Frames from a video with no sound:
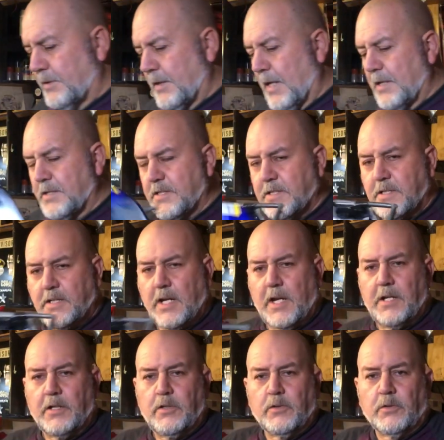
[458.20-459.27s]
that's kind
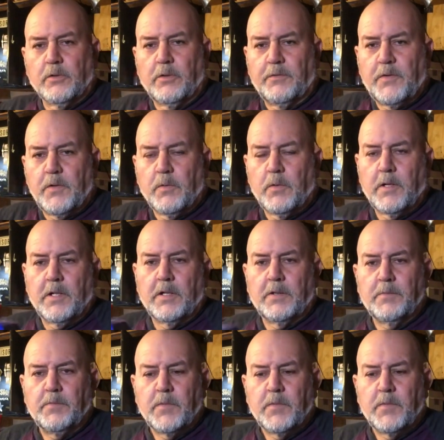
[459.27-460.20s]
of cool if you want to